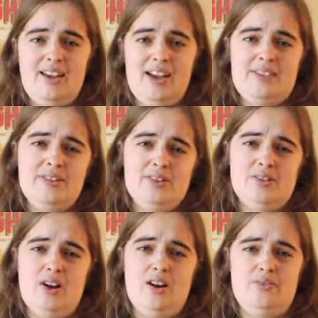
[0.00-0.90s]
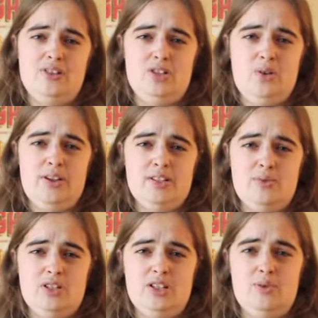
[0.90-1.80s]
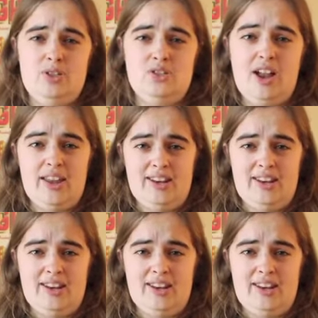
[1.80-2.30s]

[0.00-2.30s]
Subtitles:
I felt sorry for Joyce when she was trying